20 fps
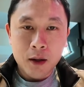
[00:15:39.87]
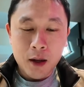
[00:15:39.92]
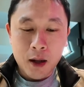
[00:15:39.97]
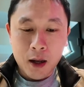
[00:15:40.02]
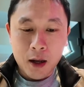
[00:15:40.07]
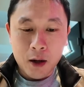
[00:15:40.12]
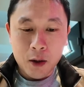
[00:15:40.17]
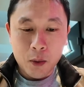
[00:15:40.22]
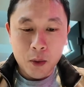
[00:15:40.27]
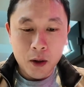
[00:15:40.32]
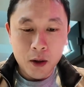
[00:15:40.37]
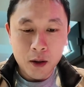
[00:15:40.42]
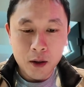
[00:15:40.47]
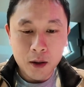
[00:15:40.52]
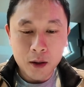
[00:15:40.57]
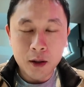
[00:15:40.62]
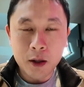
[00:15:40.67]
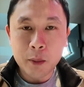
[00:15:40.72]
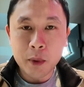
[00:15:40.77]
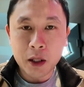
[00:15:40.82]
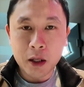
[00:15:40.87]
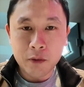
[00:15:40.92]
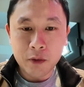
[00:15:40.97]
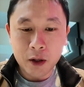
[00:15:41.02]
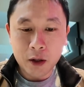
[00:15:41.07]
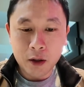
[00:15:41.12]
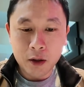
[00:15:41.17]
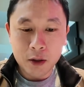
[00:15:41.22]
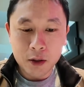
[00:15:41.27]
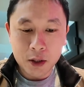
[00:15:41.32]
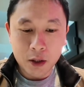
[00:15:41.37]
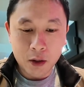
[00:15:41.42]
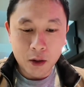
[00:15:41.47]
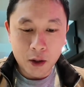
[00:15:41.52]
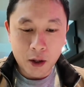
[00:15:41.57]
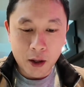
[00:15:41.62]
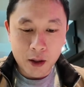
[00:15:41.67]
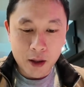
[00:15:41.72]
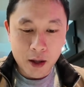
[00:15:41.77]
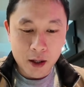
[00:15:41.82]
Now, let me give you a closer
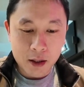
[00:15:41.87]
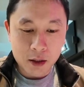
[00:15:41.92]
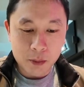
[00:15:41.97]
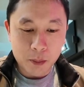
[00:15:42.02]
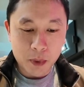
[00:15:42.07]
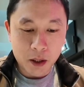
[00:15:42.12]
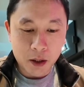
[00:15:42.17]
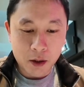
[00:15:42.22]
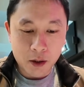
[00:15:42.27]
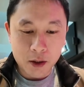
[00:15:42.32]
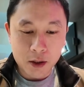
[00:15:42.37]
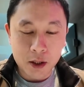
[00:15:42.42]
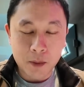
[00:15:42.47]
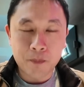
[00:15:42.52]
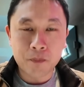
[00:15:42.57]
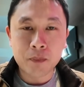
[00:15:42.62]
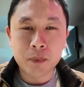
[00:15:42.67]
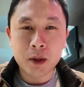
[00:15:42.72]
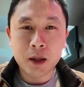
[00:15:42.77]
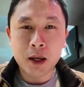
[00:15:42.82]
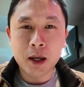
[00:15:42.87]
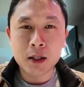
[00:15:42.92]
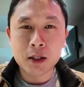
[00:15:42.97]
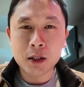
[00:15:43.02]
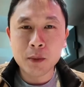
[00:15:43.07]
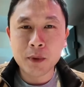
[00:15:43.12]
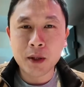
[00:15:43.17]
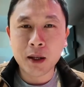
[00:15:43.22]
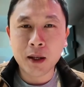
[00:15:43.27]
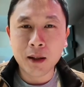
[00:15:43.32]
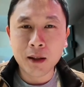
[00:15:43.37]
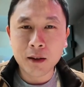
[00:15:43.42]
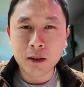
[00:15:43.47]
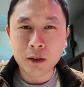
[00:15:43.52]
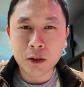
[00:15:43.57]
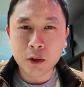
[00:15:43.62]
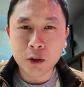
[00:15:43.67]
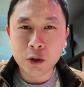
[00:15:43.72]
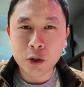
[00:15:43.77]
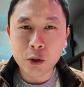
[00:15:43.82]
look at this because it's something a
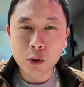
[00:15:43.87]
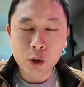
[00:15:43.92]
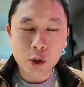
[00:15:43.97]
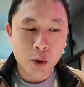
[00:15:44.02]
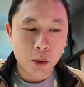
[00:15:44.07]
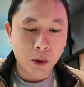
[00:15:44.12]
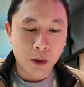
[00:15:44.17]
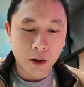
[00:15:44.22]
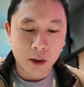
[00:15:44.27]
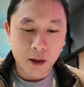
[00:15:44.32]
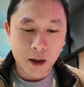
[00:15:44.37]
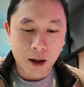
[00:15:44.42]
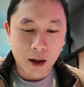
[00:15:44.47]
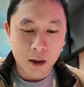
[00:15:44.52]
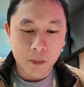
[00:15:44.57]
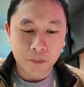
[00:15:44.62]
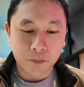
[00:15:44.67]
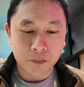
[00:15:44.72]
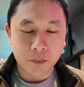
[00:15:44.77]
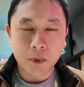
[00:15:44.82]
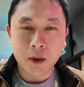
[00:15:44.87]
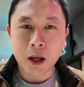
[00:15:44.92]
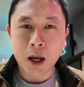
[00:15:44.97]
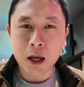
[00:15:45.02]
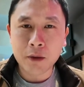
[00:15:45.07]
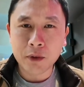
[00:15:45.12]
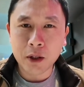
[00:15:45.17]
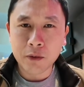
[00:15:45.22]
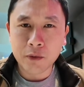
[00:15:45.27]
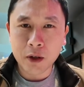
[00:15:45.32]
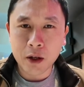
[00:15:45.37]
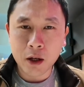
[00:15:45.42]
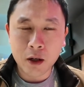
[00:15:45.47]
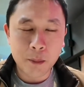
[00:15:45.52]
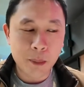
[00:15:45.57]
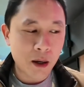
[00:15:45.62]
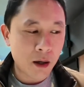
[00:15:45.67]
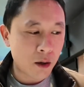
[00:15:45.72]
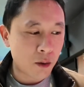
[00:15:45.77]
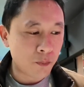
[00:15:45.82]
little unusual that I haven't even heard
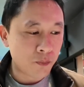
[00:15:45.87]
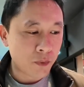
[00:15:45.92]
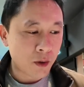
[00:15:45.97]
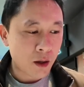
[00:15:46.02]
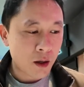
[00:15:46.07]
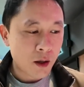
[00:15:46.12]
about.